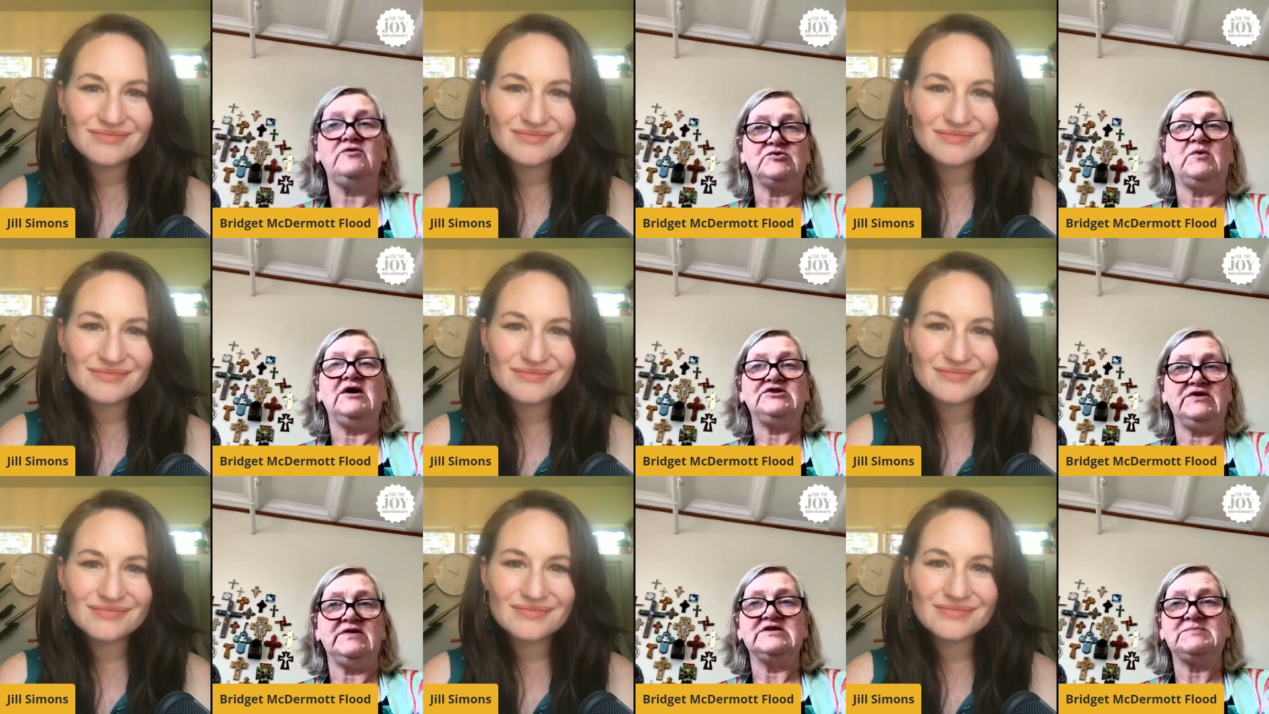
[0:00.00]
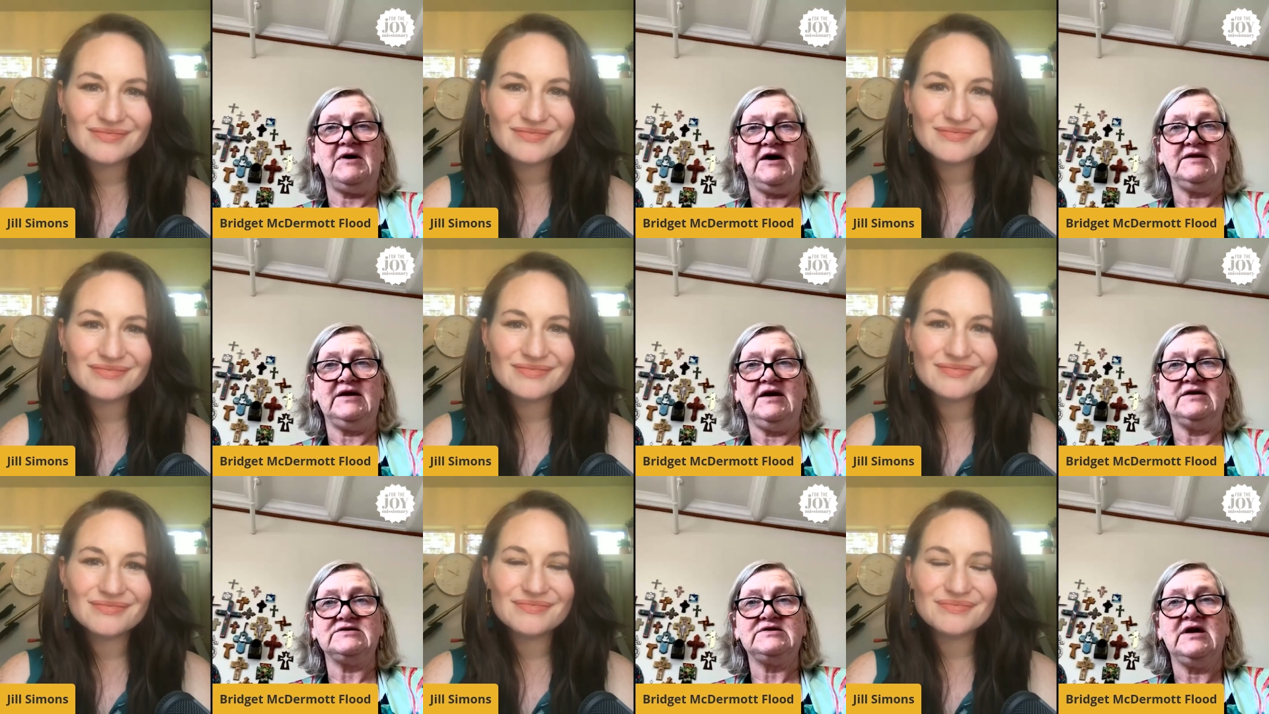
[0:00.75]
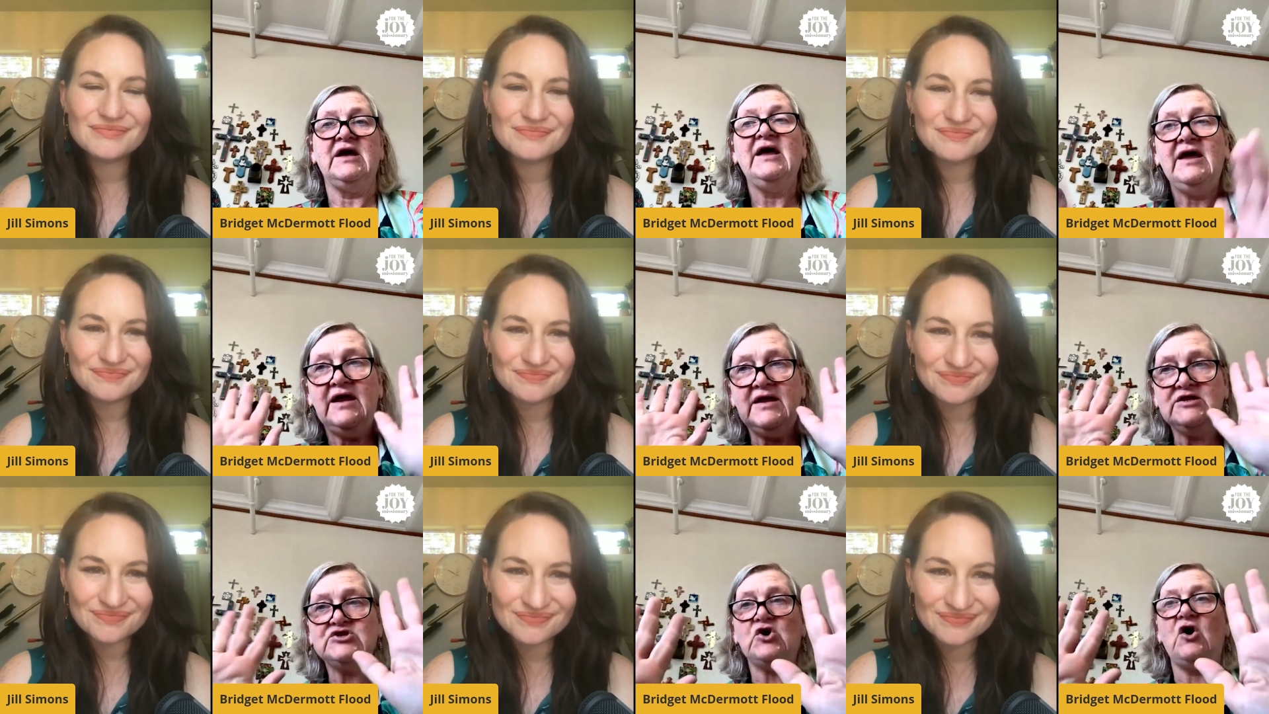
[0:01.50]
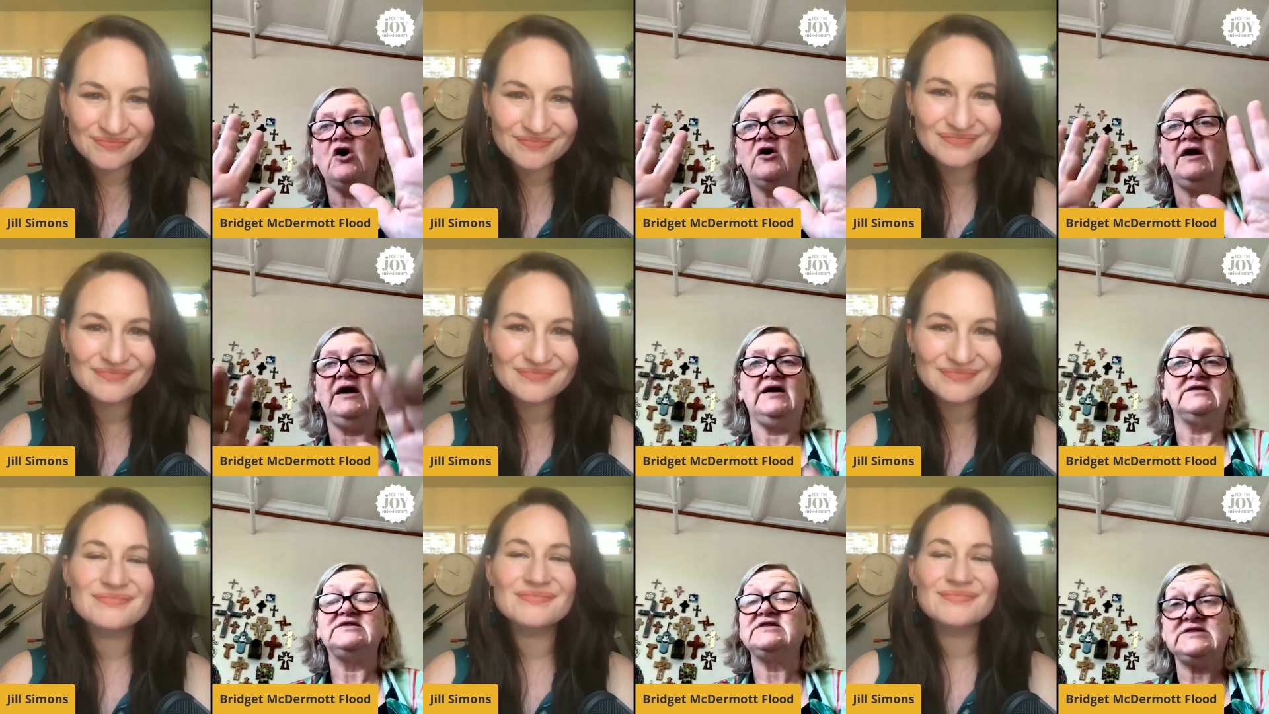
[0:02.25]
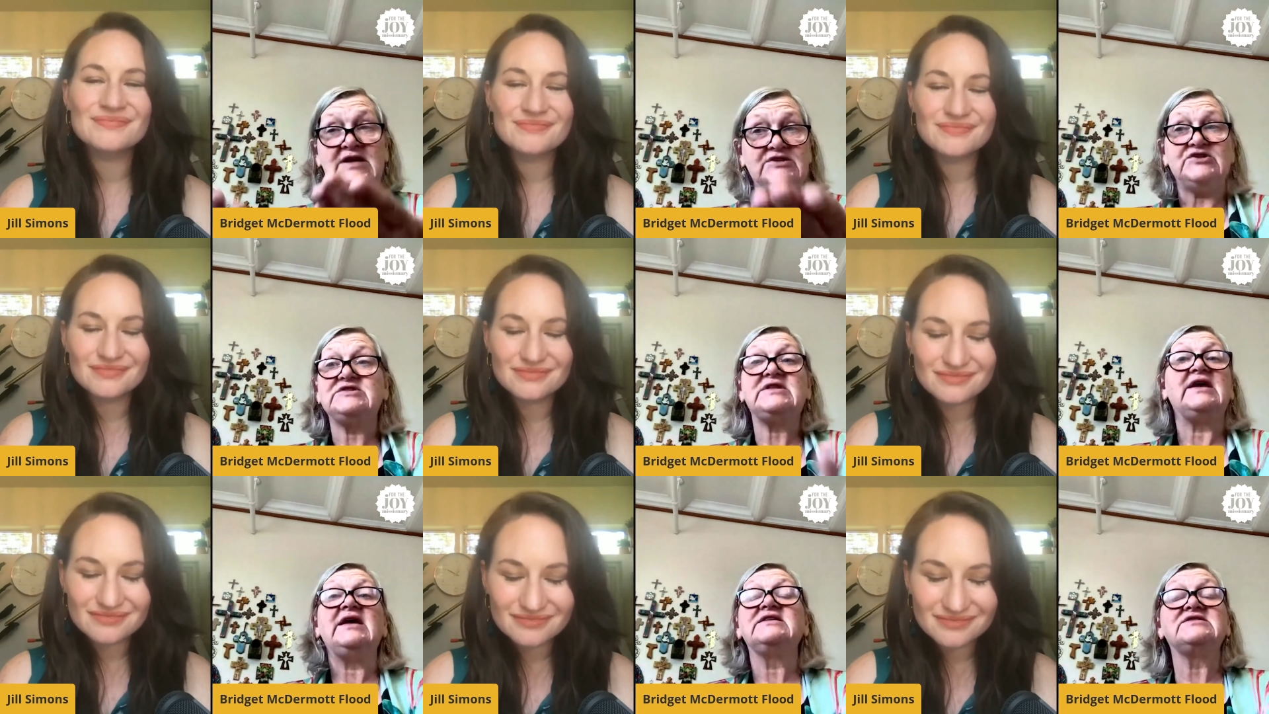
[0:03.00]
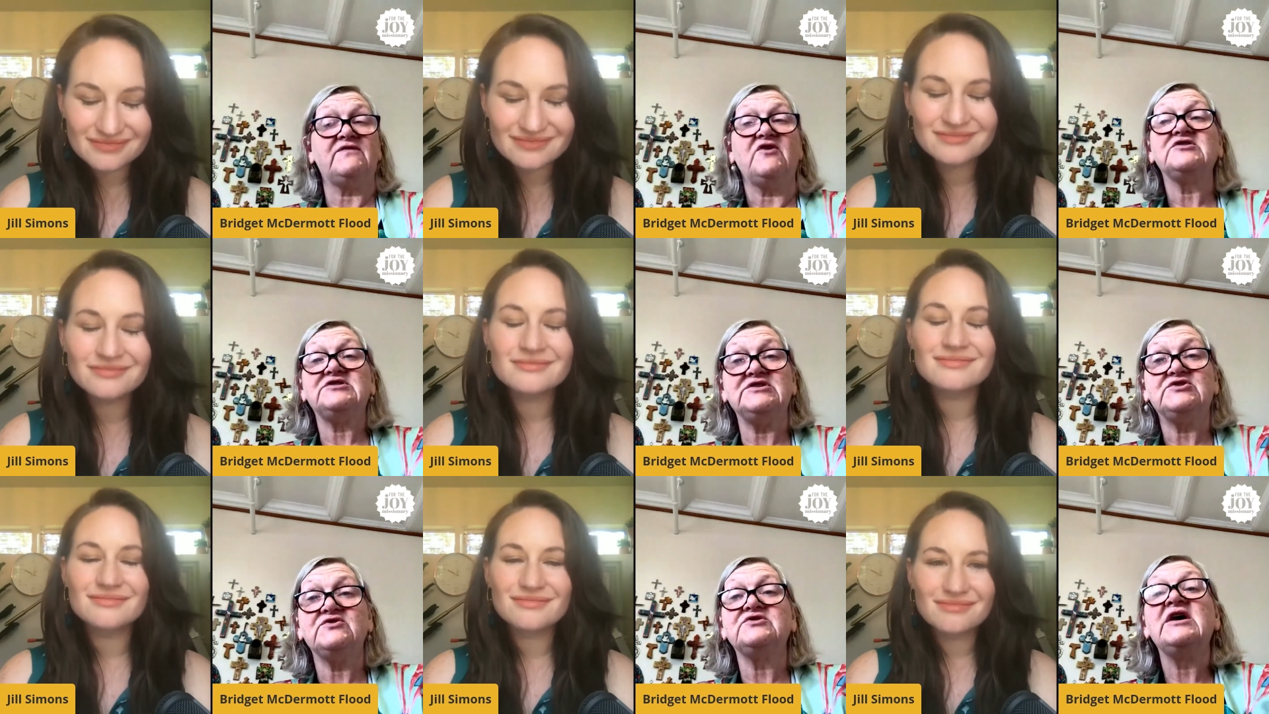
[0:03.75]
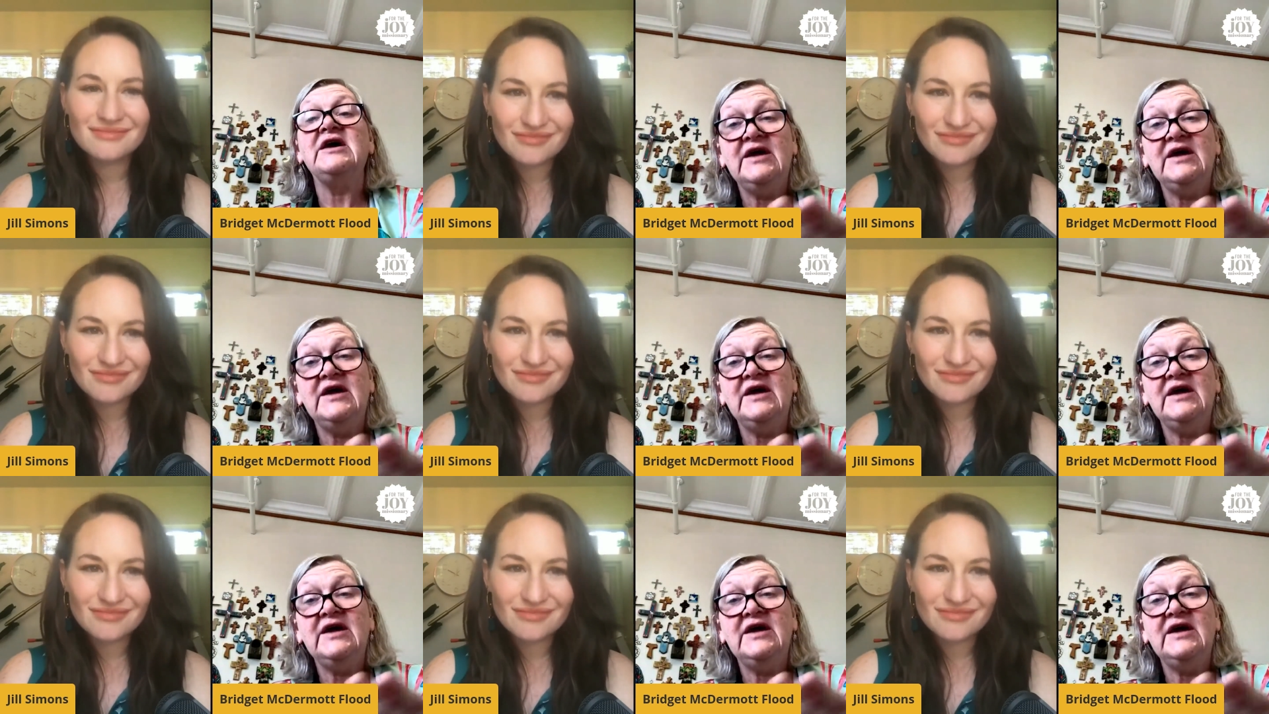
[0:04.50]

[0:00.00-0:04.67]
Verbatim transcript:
Speaker 1: is watching this podcast. Hmm. It is hmm. our hands. It's not just the hands of our sisters,